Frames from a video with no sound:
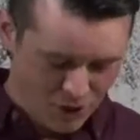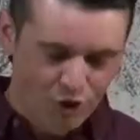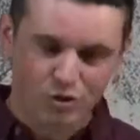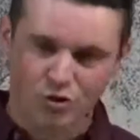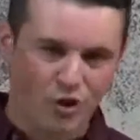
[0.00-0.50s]

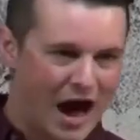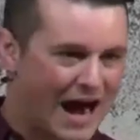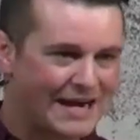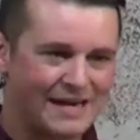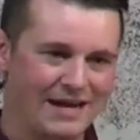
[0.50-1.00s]
who
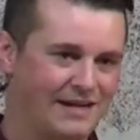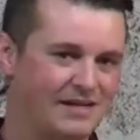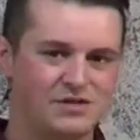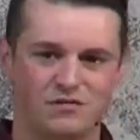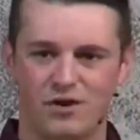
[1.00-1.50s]
cried at
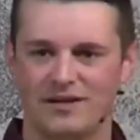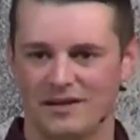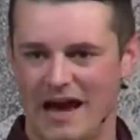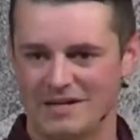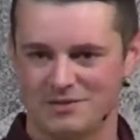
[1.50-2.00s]
his friend
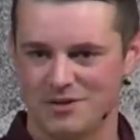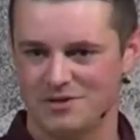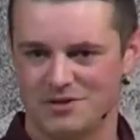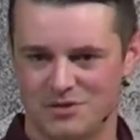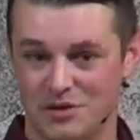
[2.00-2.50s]

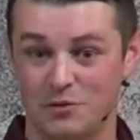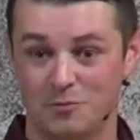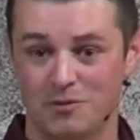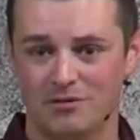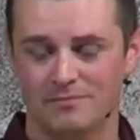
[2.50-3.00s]
Lazarus'
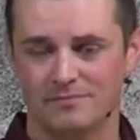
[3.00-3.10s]
tomb,